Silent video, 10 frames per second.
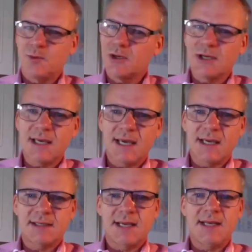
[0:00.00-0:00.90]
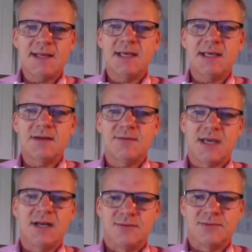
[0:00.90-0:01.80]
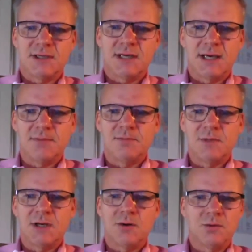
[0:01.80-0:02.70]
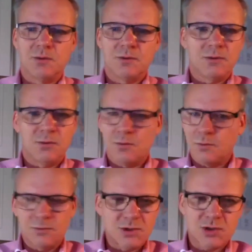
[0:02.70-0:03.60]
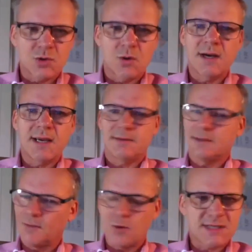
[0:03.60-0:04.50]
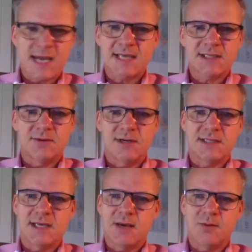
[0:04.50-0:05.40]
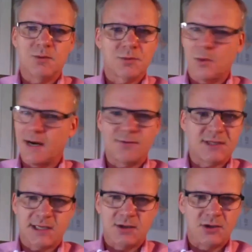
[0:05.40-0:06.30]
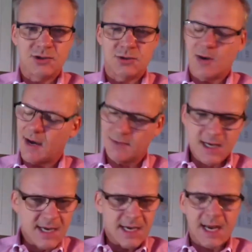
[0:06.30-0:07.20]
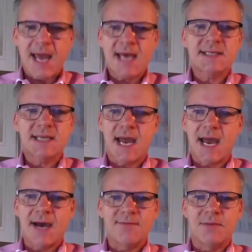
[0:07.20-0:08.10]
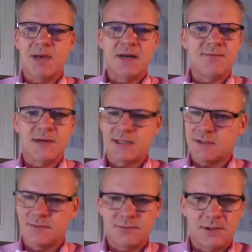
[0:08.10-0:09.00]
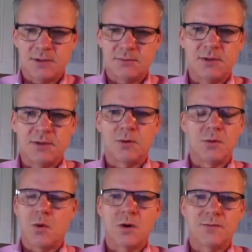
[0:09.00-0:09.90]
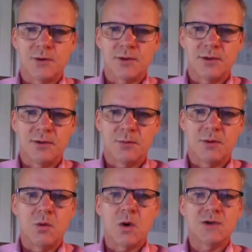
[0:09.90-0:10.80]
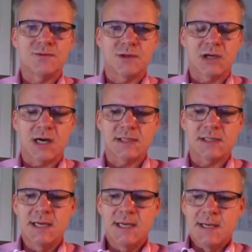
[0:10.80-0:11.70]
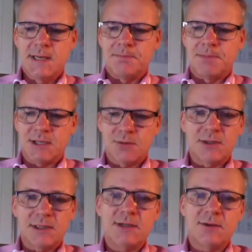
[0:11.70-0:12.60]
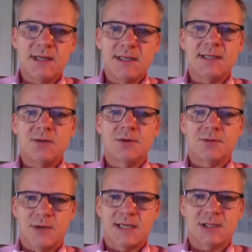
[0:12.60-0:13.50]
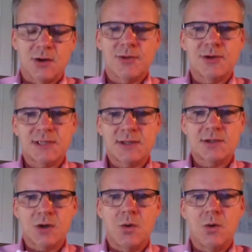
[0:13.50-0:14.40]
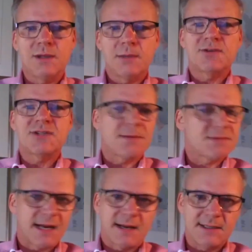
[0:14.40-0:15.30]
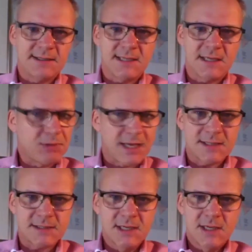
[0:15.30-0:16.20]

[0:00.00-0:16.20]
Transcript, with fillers: we're looking at anything innovative, um, you know, the story, of course, has to resonate with whatever technology you have. It has to have the benefits, you know, the reward for the, and the rewards for the cost. But you really do need to deal with risk. So there's a, there's a whole number of steps that have, need to take place